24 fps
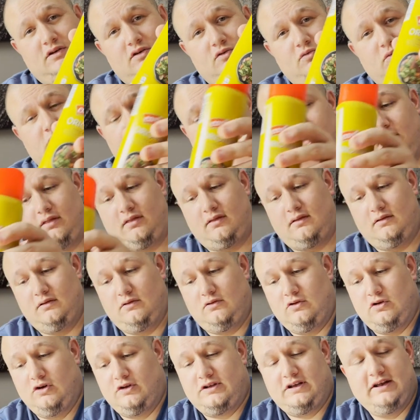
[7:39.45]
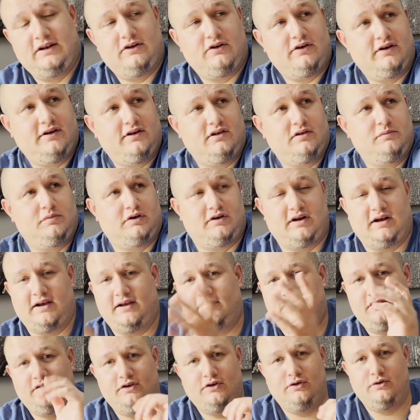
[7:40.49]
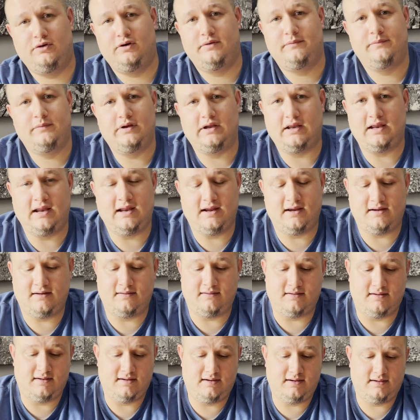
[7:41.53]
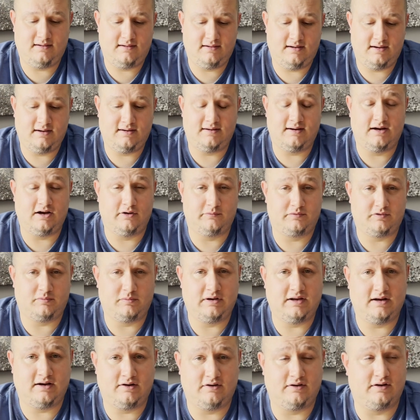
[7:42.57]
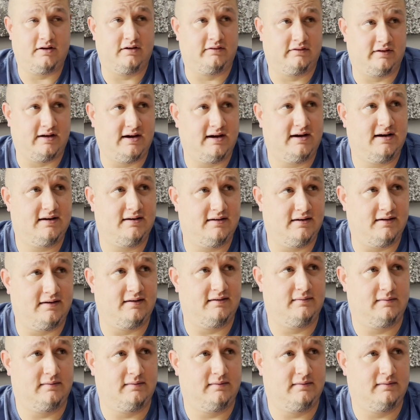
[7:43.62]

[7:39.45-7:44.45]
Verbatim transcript: with cooking oil, but I do, and it helps me out a lot.